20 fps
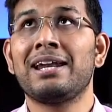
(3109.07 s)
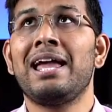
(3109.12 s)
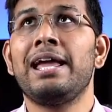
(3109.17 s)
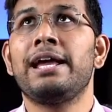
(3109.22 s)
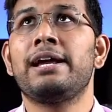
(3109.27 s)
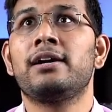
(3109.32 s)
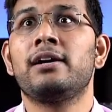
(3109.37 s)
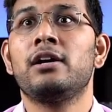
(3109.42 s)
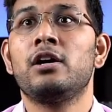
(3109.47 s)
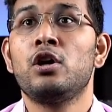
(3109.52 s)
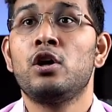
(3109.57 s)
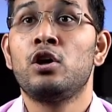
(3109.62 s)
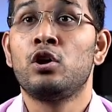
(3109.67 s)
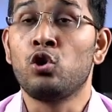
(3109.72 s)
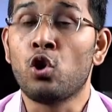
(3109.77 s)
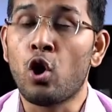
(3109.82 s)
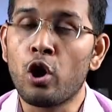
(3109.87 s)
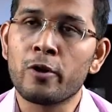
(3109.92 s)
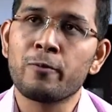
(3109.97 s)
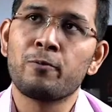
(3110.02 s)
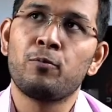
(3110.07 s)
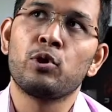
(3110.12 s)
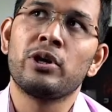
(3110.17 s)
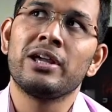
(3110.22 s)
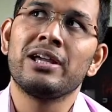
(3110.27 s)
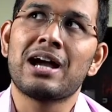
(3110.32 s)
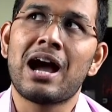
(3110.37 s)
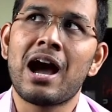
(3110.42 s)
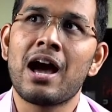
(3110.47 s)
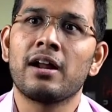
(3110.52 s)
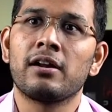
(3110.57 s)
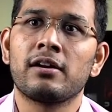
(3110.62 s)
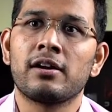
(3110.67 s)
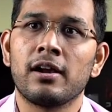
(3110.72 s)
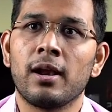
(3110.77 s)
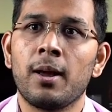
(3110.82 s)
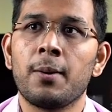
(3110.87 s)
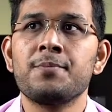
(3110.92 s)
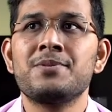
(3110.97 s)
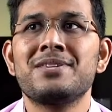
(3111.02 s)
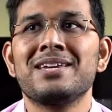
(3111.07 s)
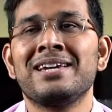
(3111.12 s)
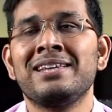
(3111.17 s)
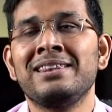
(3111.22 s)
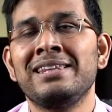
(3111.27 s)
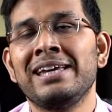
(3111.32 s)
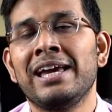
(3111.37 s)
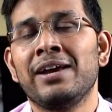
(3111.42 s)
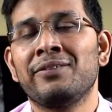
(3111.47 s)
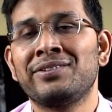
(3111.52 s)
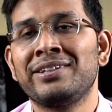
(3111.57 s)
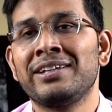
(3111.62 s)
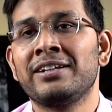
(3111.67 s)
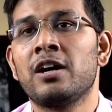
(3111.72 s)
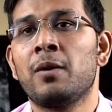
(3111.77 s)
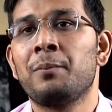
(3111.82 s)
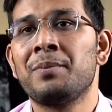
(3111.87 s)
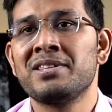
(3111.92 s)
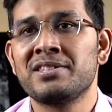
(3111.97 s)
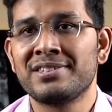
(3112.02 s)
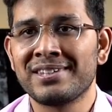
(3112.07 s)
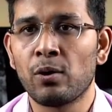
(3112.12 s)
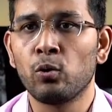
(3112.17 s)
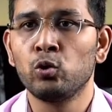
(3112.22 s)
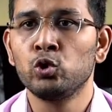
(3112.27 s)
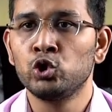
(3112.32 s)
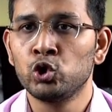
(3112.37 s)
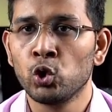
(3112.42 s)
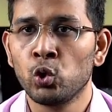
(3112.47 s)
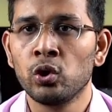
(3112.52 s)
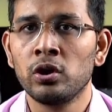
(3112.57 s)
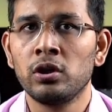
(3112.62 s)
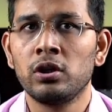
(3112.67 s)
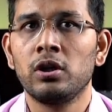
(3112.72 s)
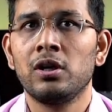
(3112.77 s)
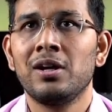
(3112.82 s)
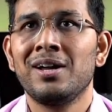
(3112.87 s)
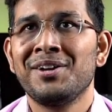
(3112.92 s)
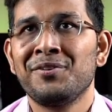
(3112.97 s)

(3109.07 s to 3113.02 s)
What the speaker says: Like not putting our clubs in the AFC Cup in South Zone,